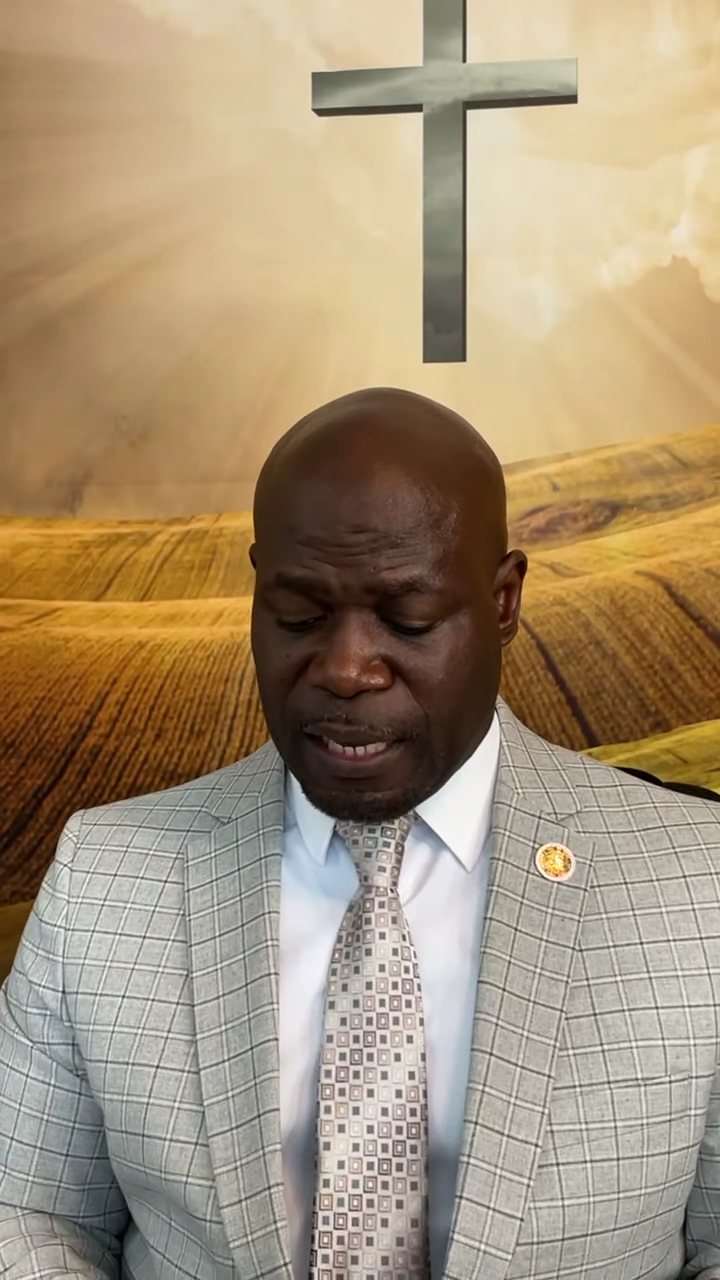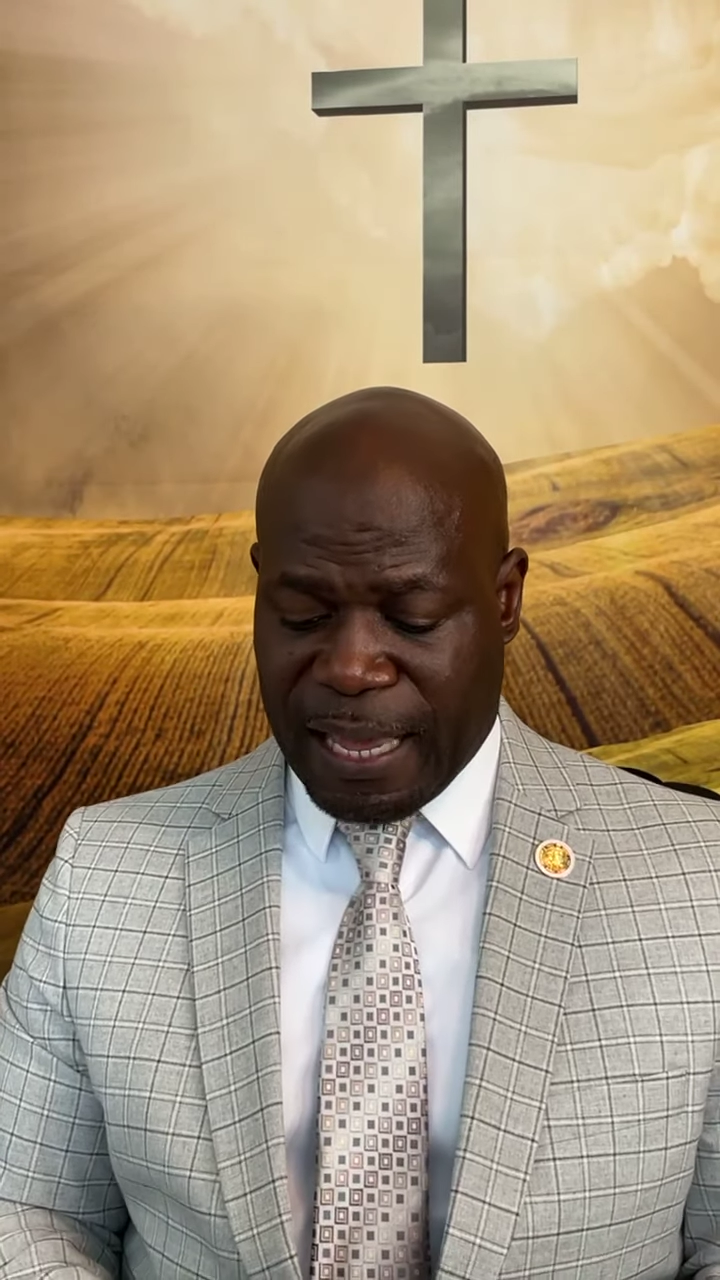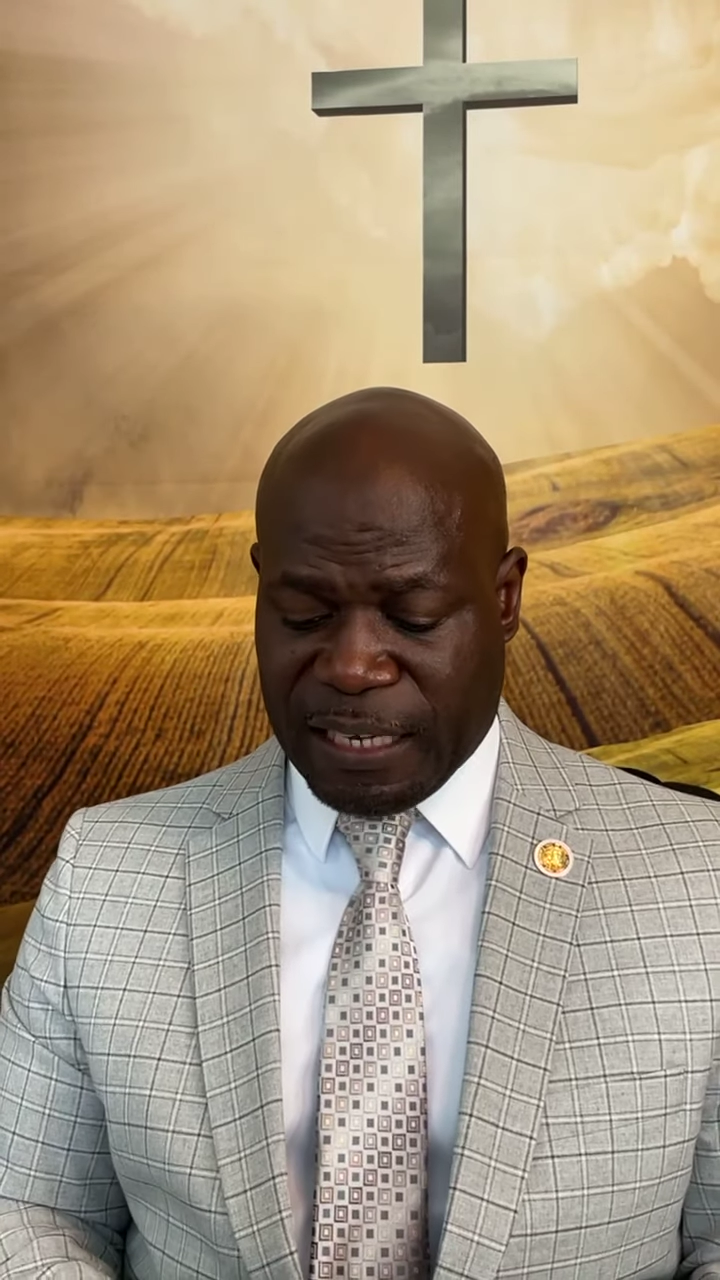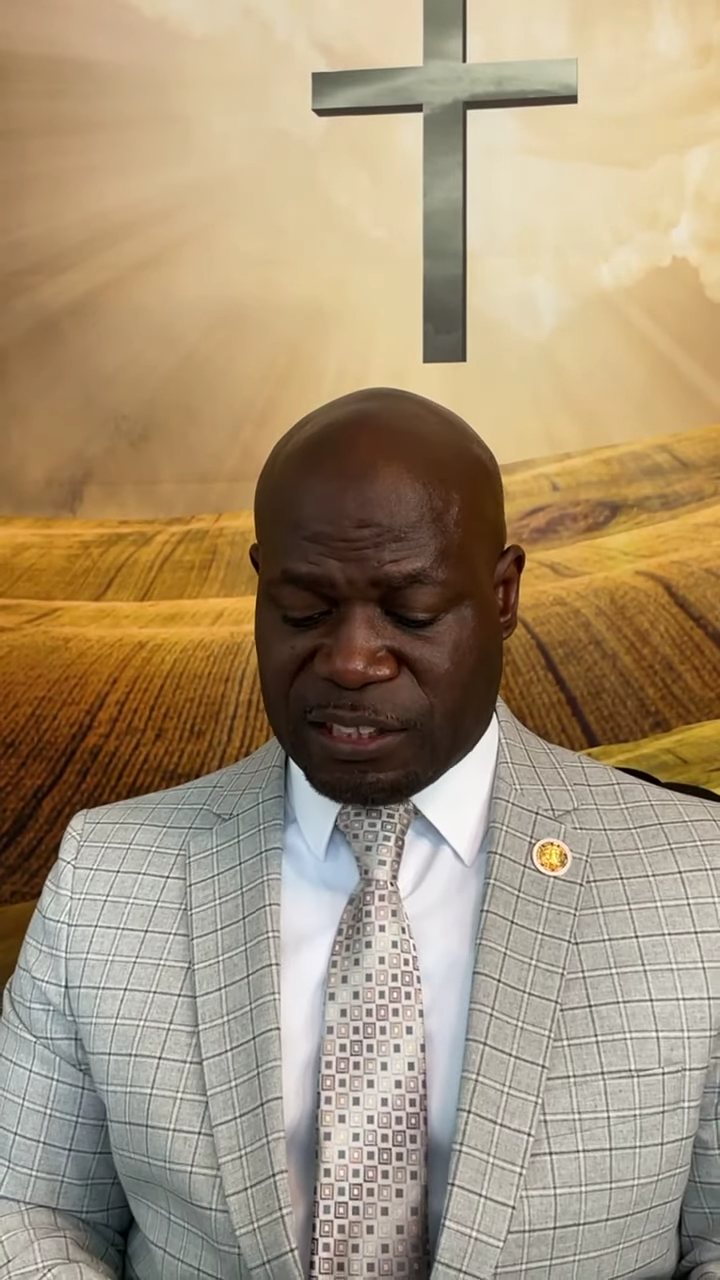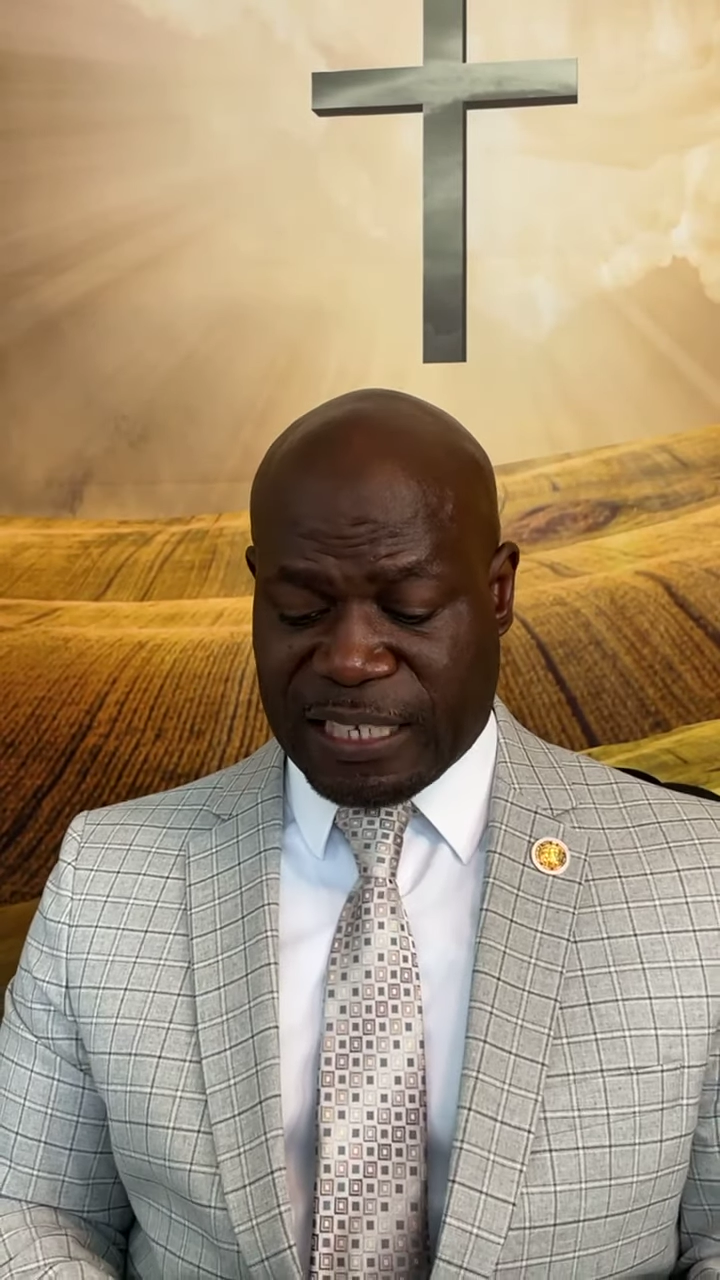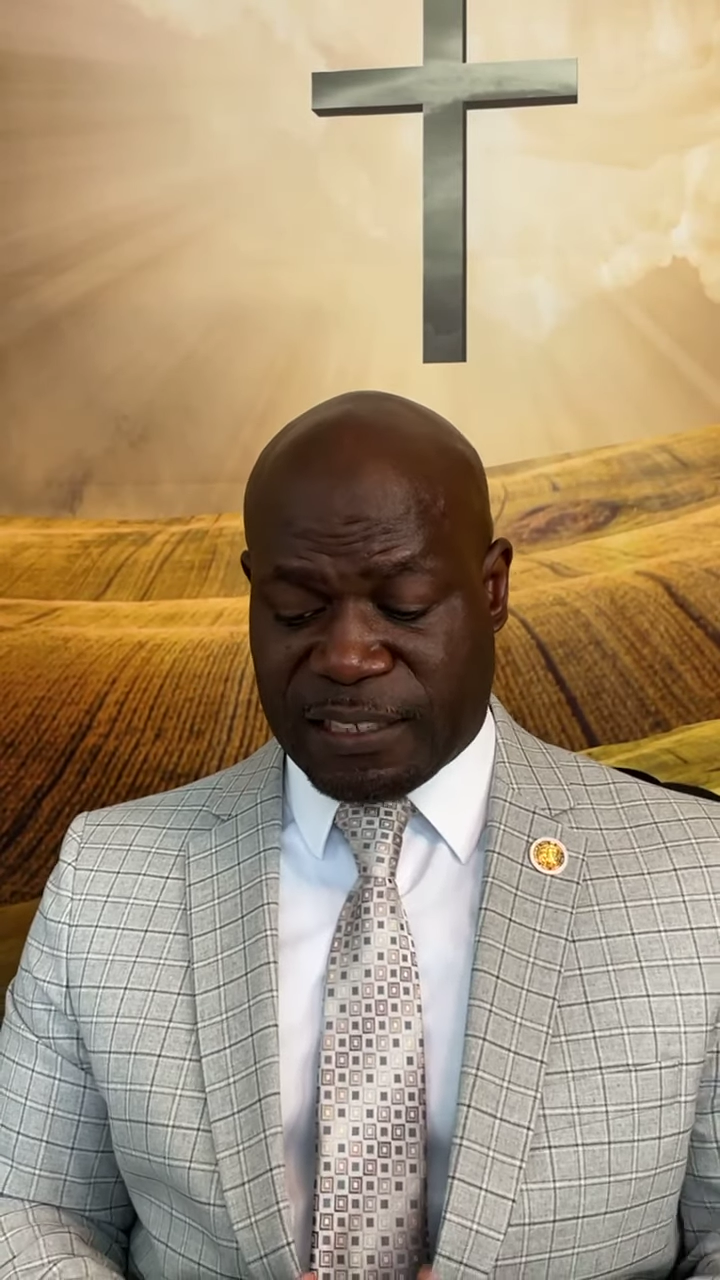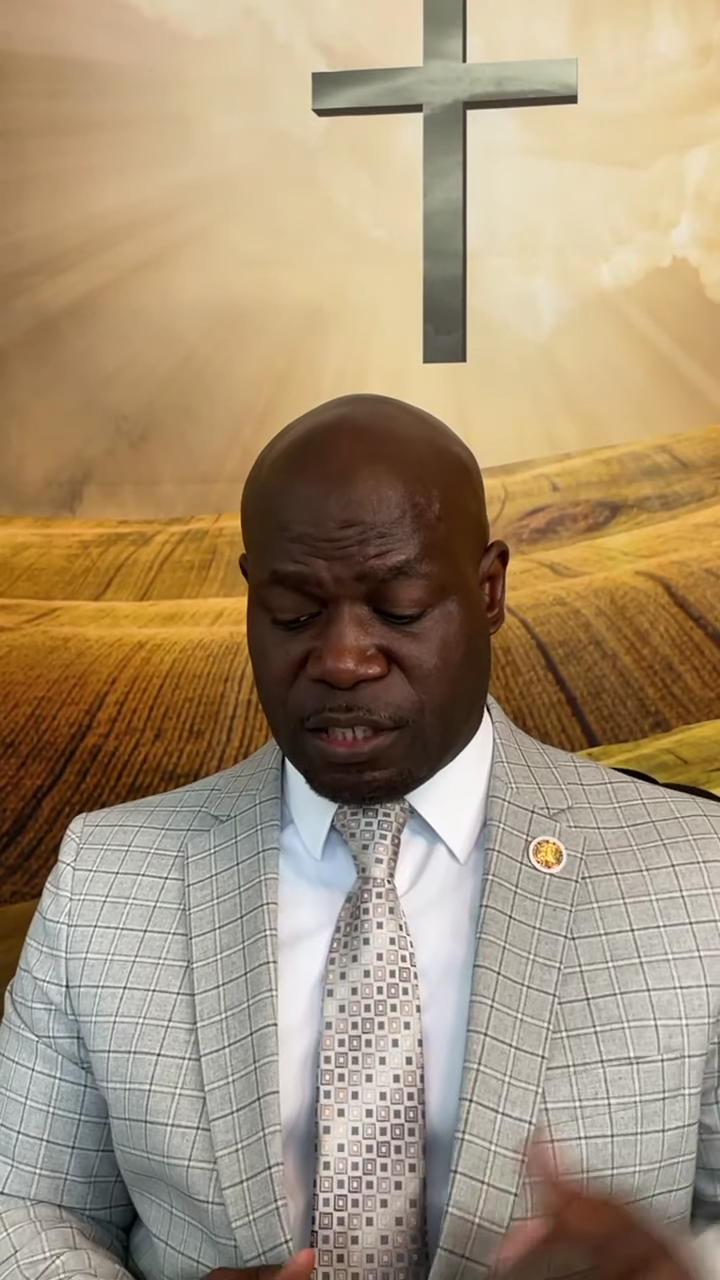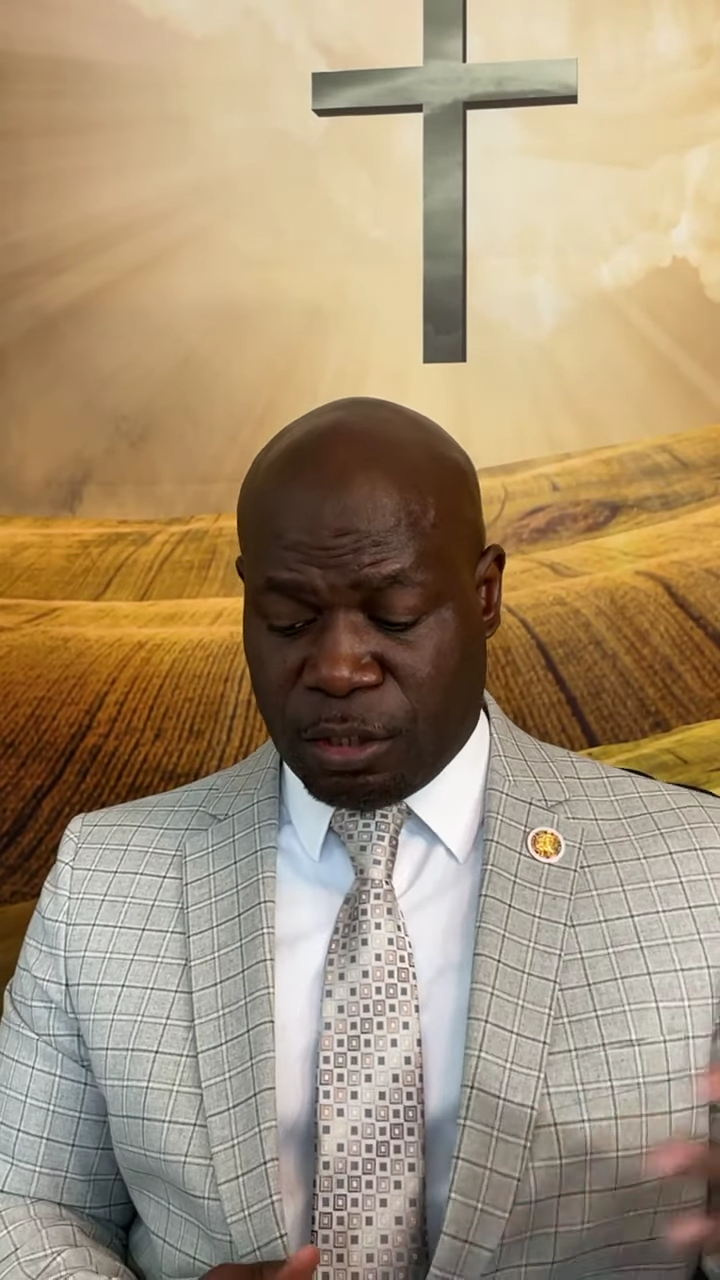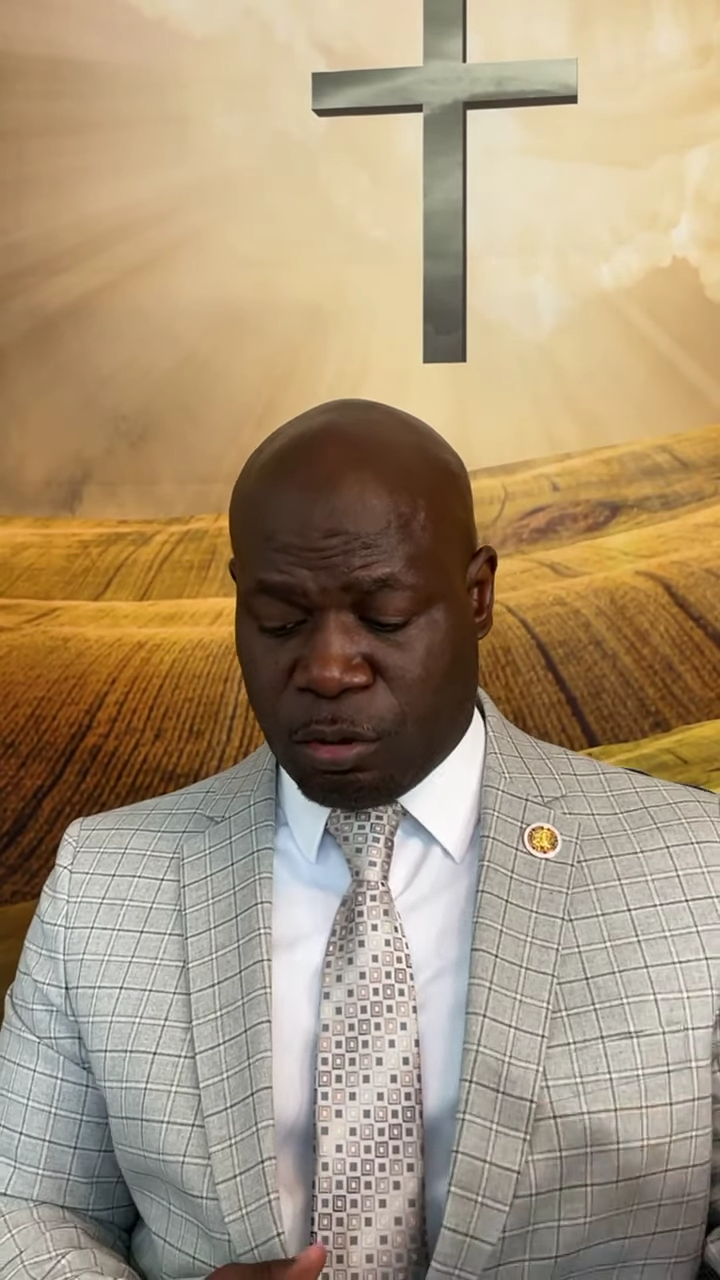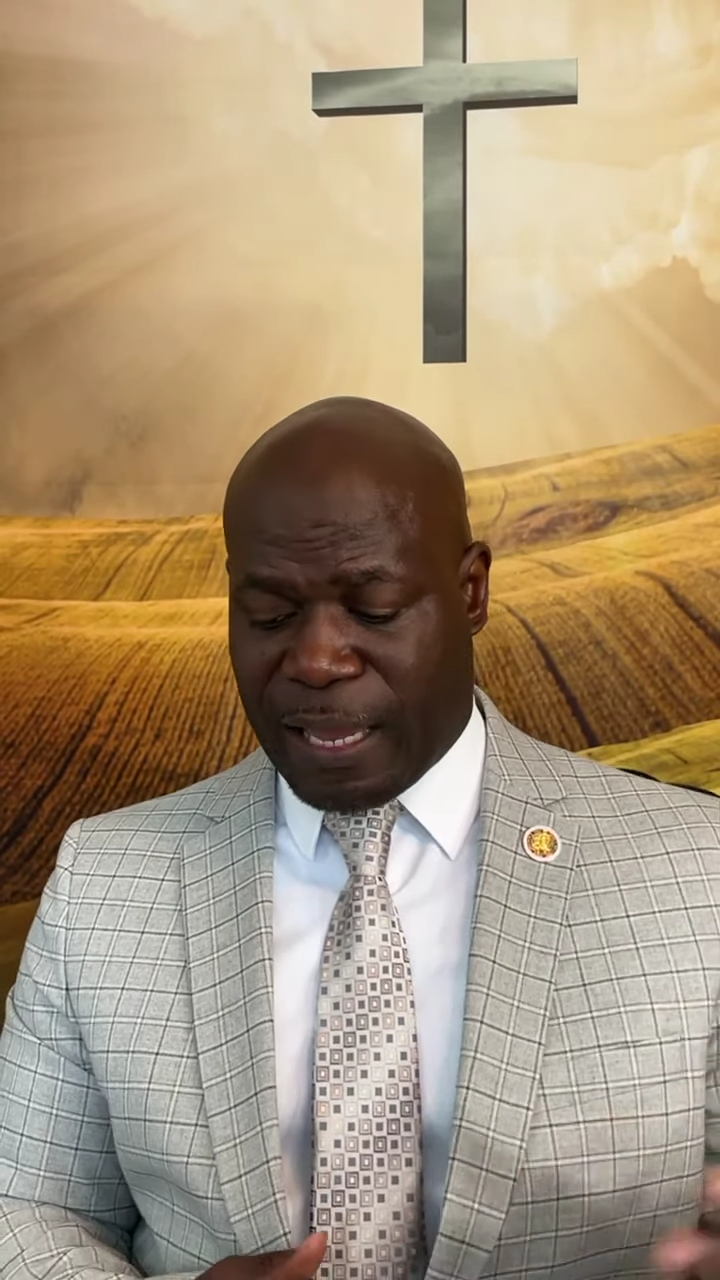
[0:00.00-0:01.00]
And he says
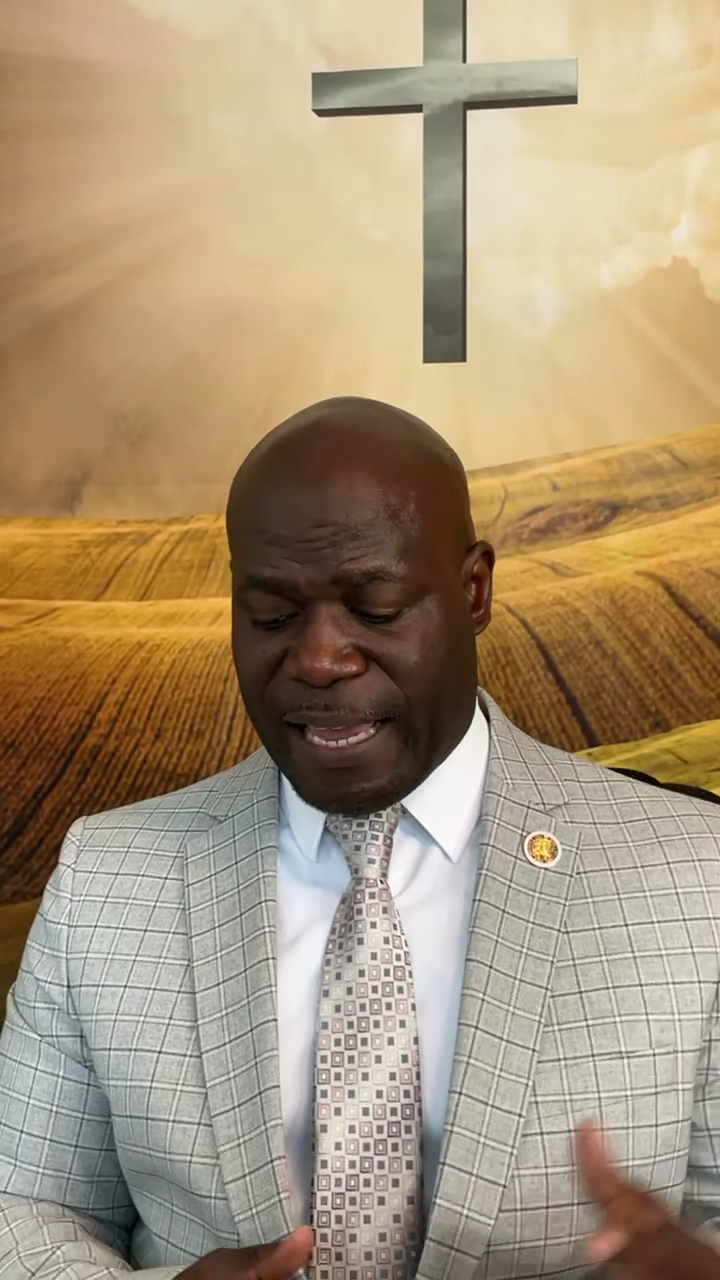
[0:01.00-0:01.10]
in Luke